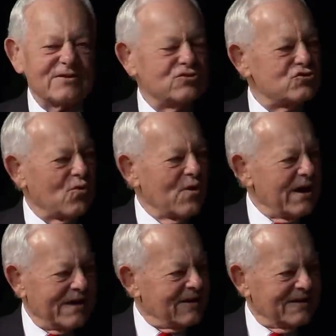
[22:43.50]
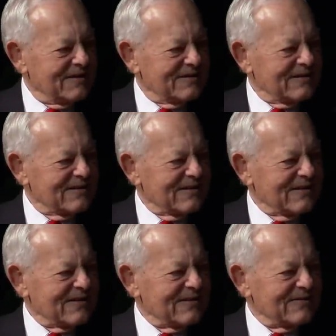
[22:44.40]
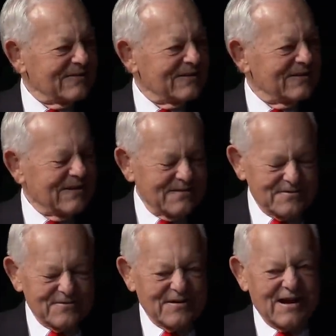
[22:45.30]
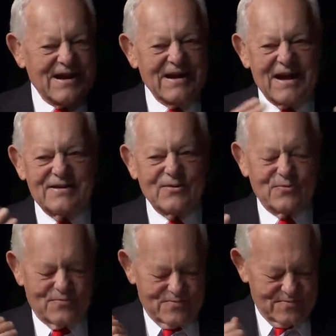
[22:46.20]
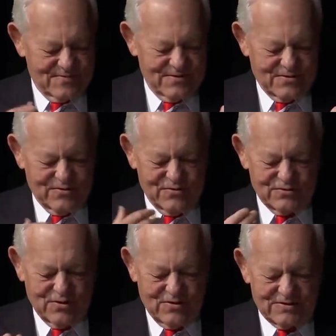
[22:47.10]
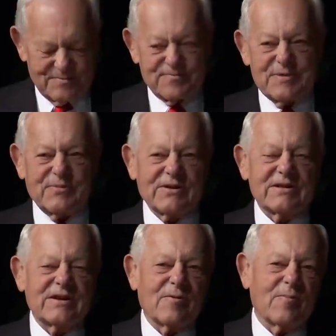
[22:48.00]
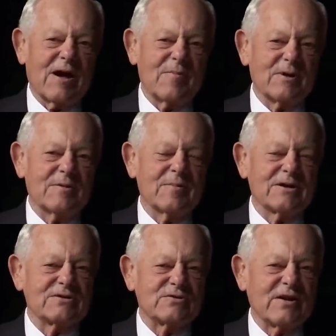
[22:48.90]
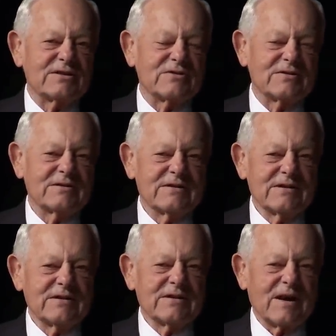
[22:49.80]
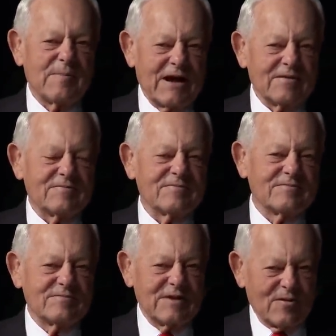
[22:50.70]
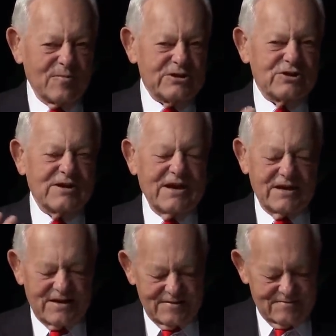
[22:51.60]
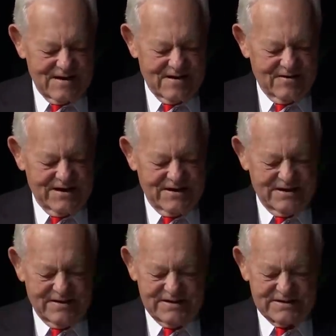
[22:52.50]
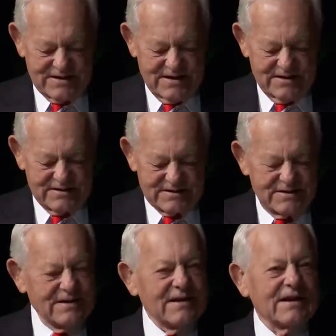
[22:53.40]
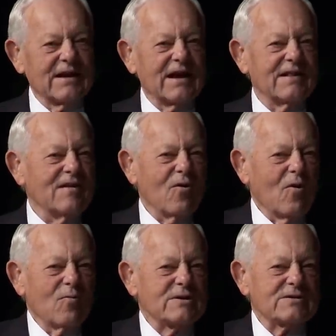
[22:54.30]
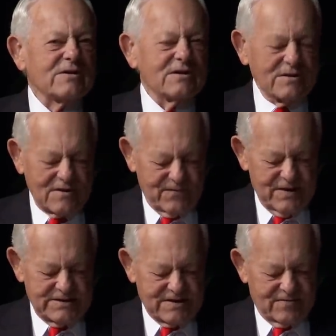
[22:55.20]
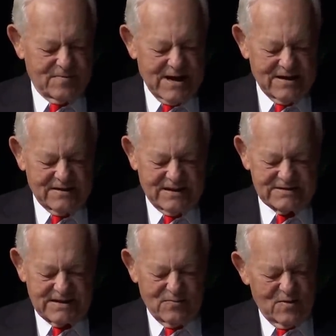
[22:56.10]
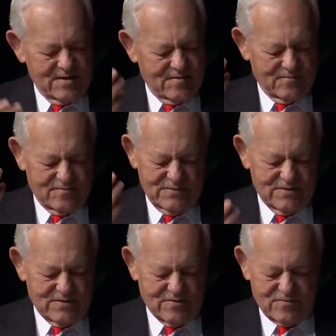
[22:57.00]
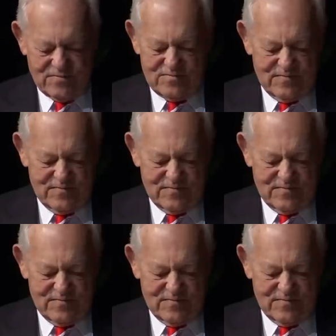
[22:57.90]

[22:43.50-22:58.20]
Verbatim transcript: enjoying. Uh, uh, I, I, know, you know, you talk to people in the Obama administration about LBJ and how he did these things, and, and they're always a little defensive about it. They say, well, you know,